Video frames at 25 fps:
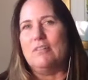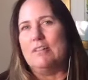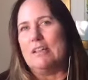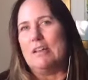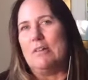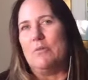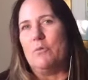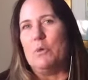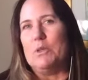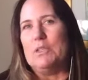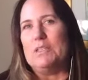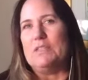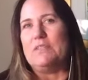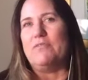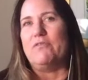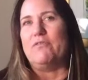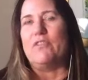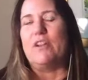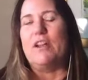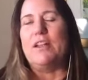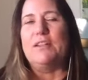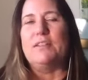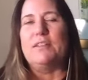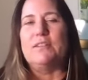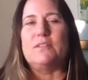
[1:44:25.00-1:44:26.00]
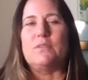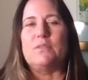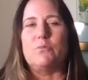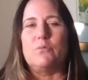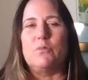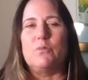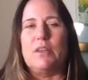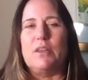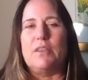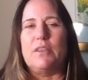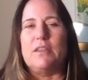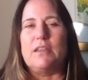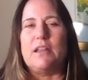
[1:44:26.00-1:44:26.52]
was friends
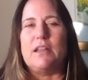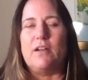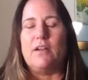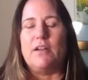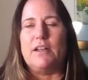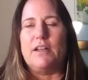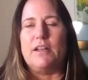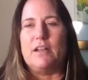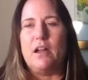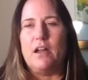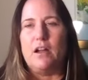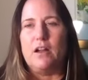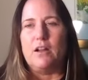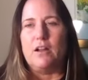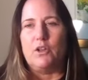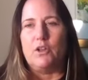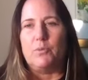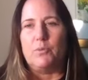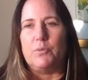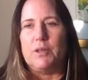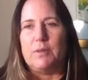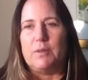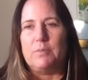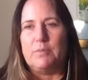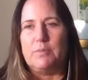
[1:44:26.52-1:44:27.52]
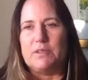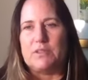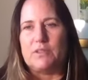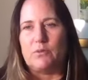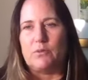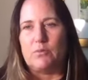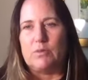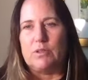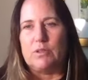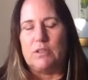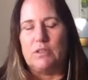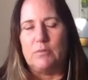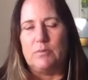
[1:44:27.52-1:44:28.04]
with Gary Young, who played Mr.
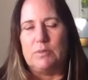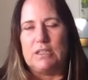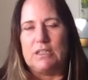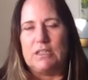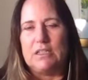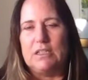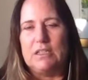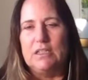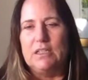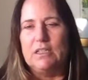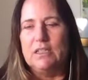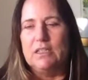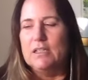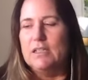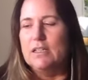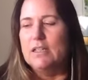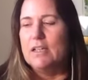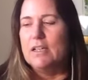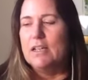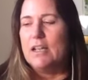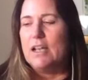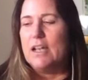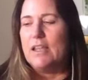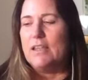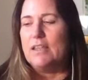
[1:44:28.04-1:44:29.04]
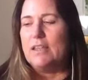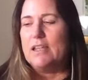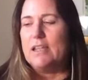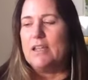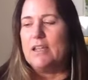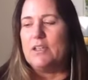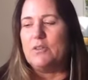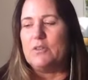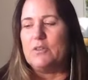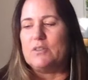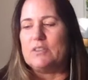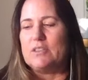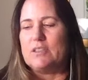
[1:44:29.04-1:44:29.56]
Willoughby, and they
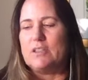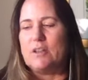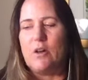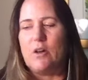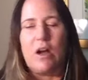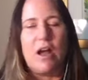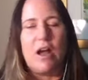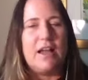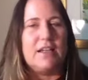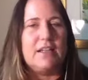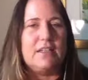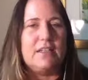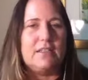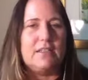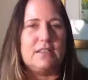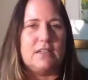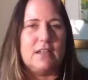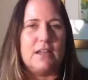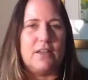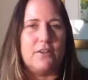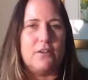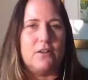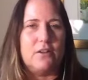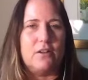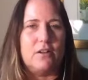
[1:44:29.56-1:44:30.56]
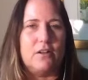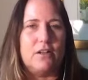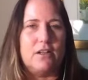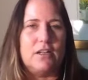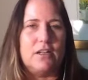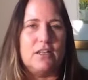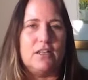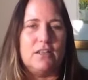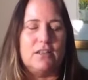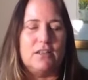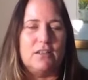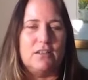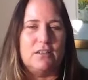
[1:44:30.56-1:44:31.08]
used to go hiking together
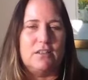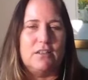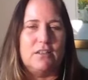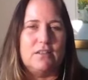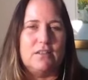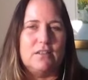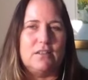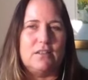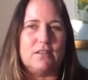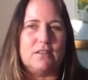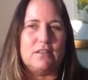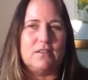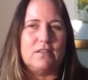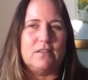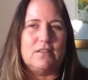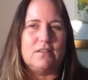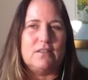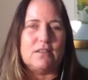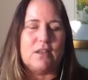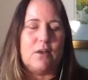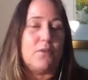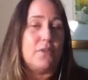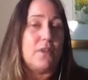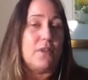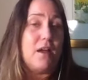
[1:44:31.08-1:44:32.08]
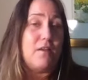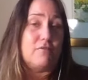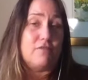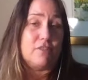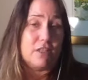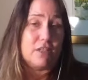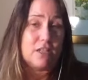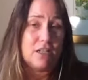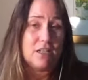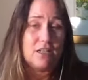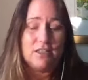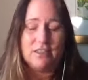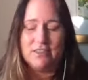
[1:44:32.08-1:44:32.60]
in South
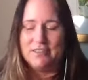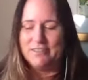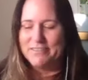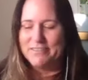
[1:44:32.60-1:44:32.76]
Africa.